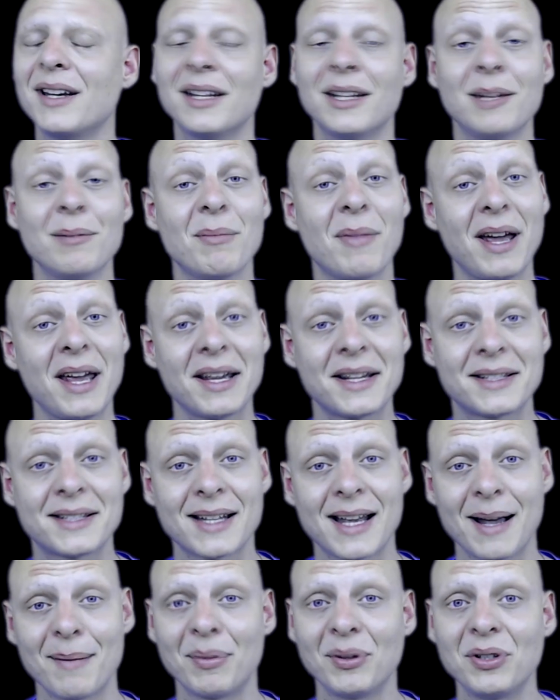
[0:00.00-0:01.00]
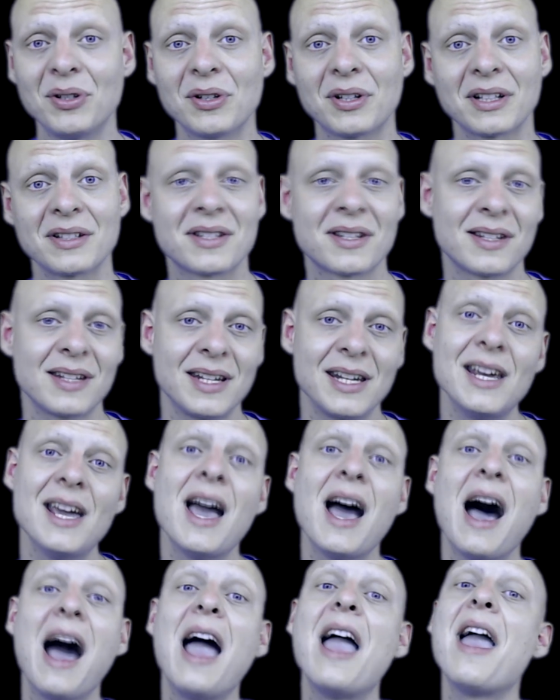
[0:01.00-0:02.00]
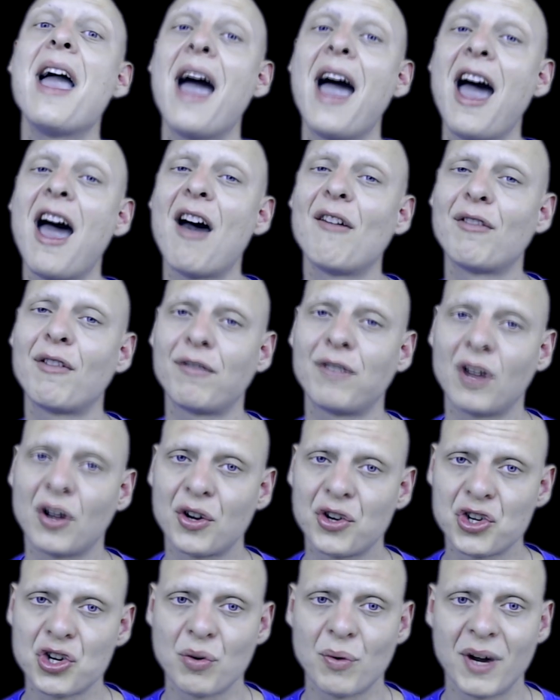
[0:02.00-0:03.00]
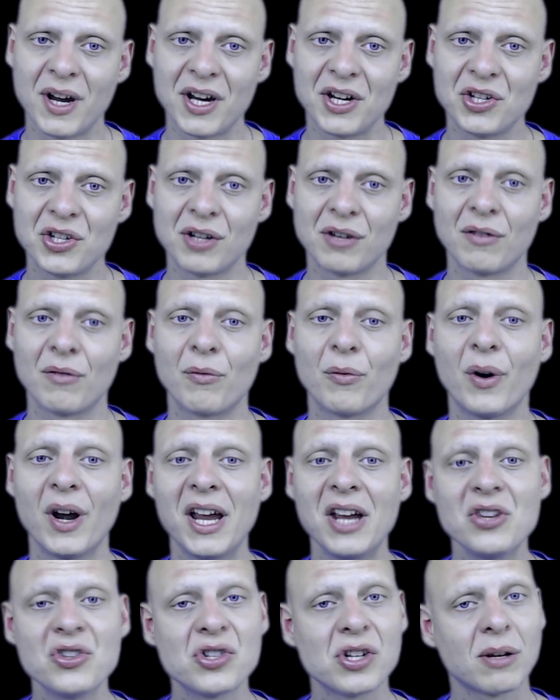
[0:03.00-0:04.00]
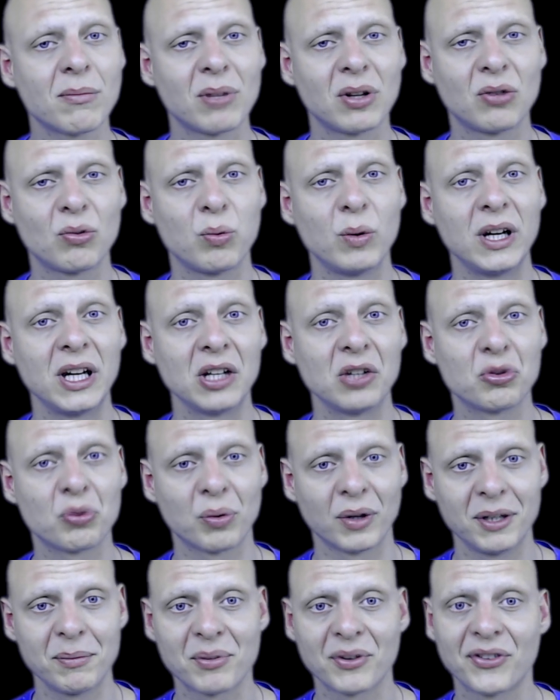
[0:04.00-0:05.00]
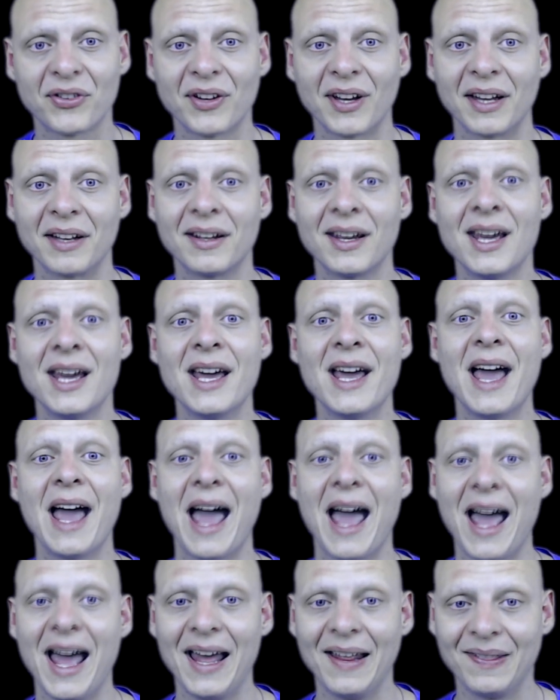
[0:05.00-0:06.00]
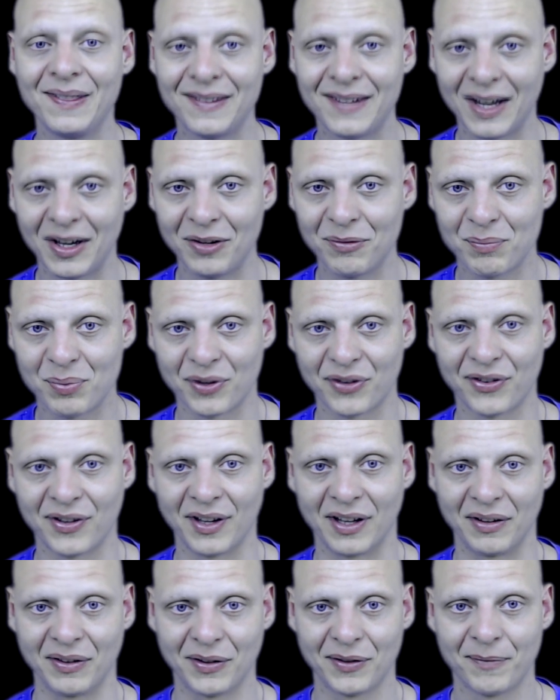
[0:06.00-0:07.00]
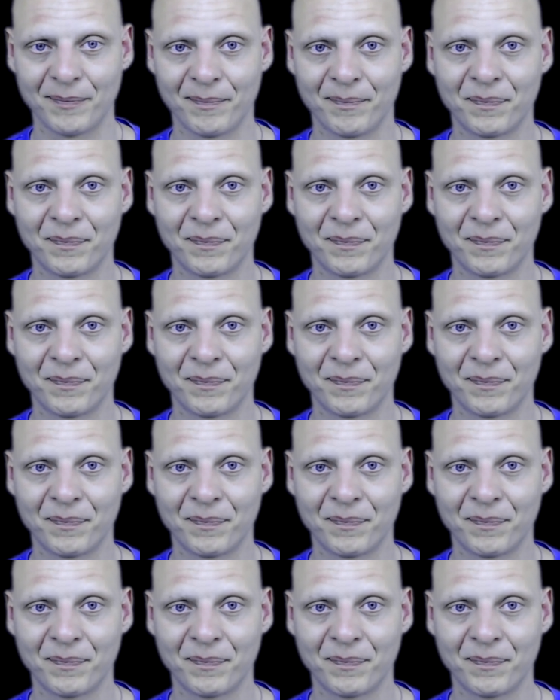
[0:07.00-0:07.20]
And in my example, you can see I have a fluctuation ranging between 20% and 10%.